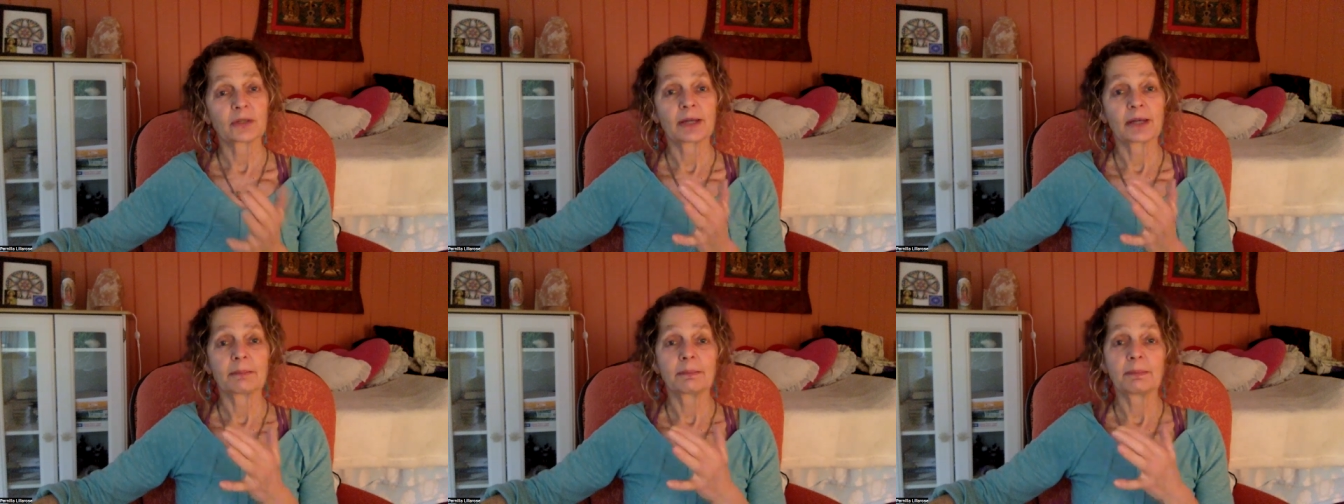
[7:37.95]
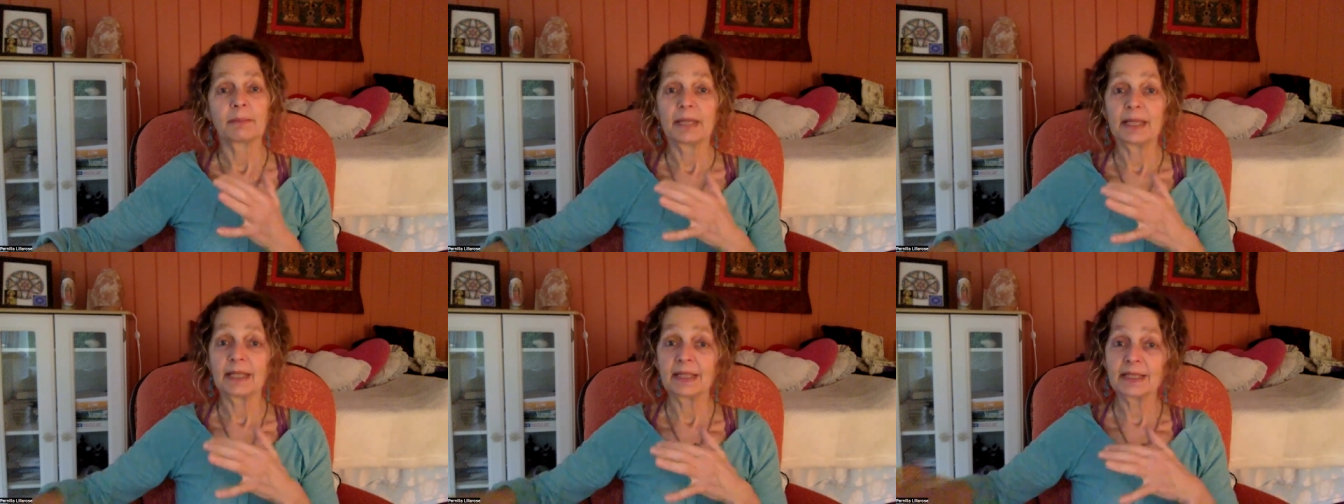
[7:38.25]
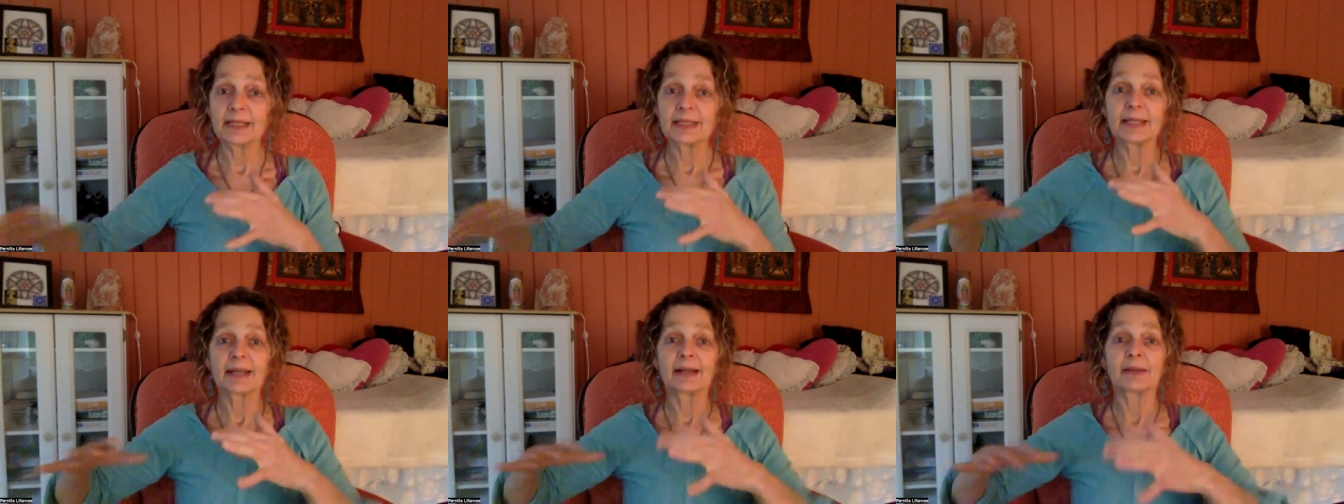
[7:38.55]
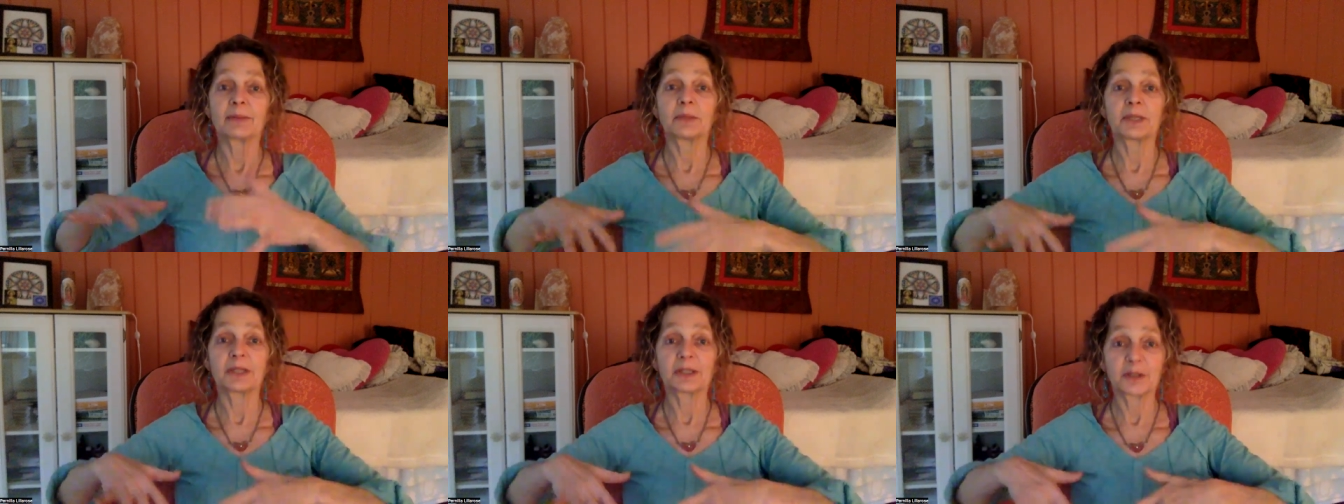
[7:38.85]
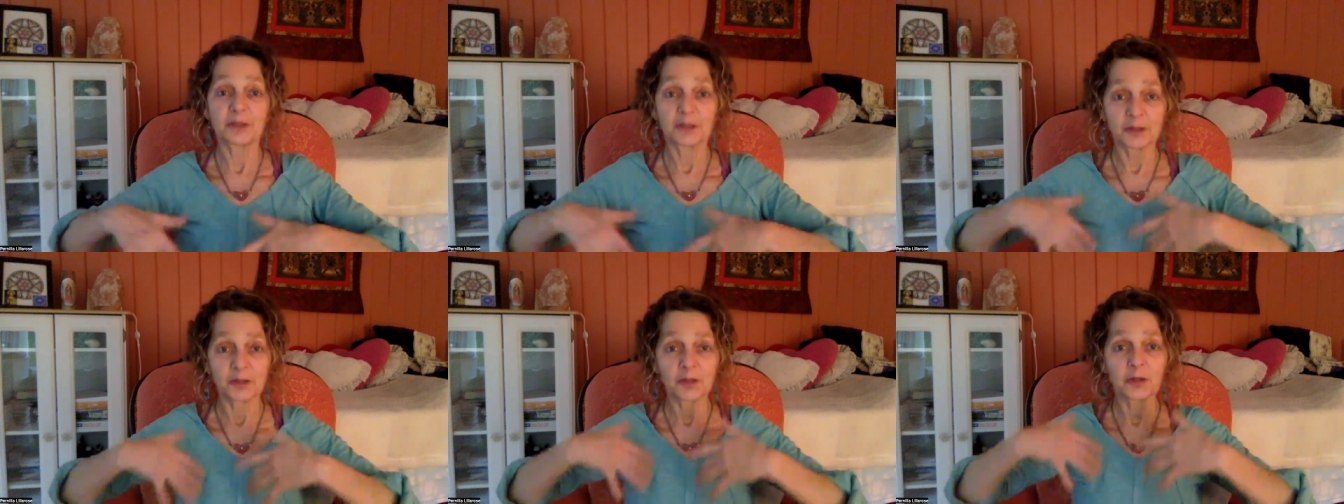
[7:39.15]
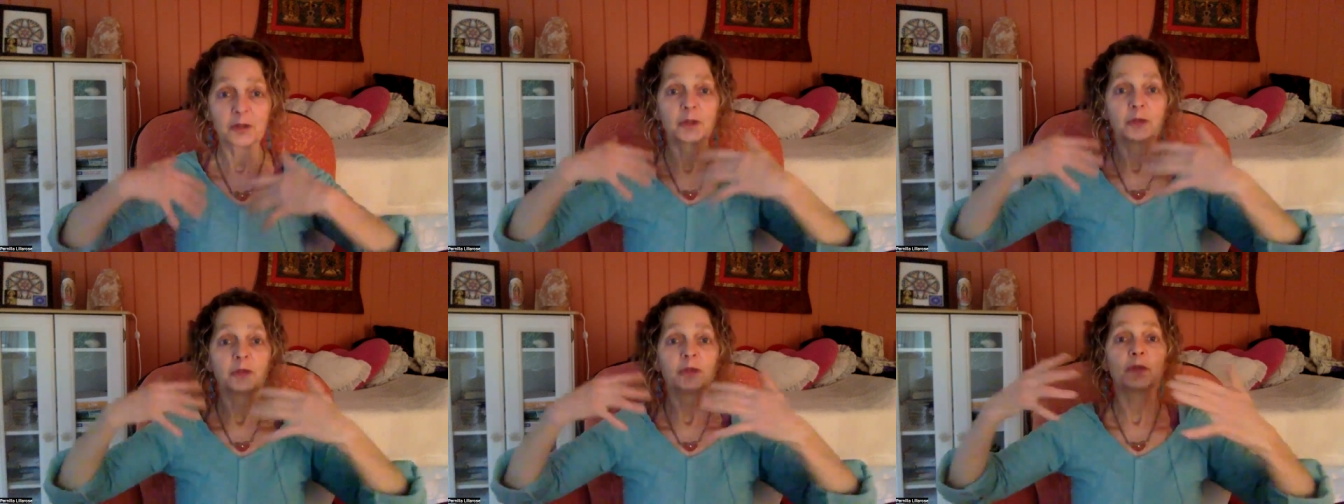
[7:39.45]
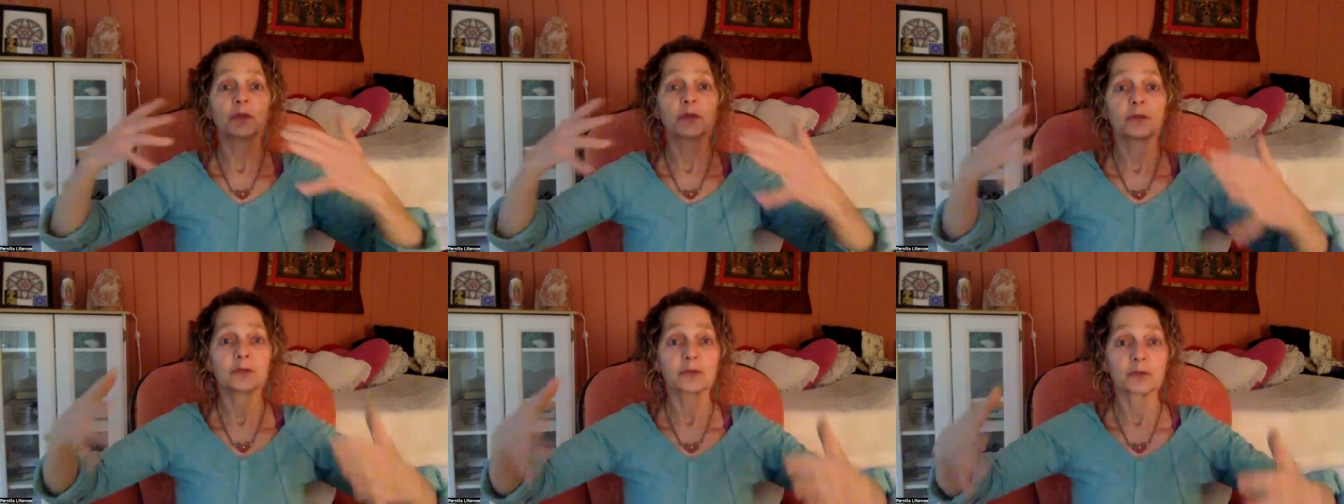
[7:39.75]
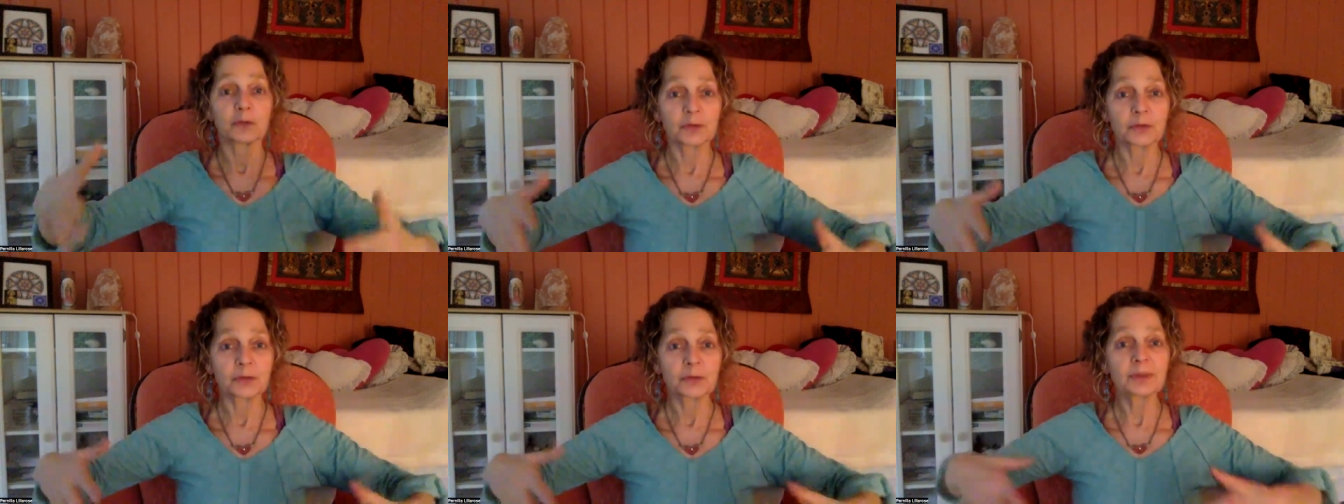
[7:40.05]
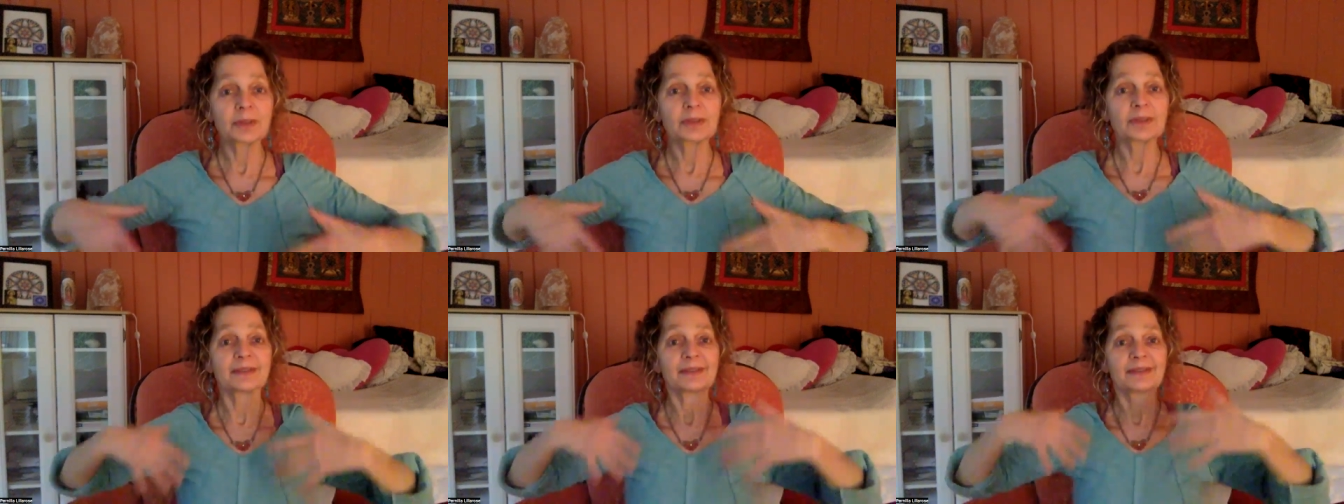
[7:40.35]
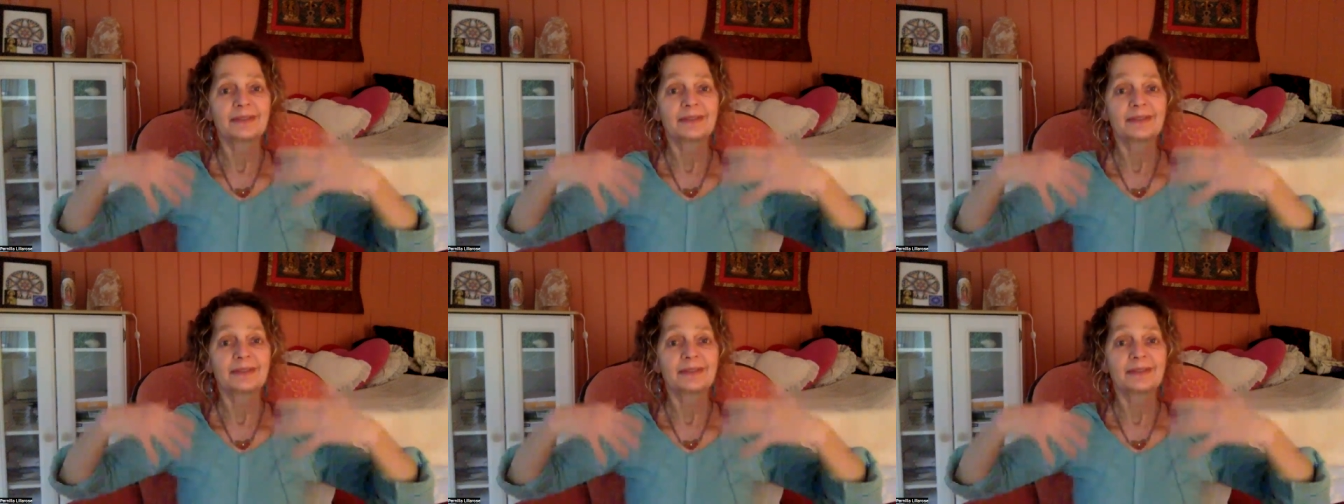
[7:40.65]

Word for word: that means that we are going to go through,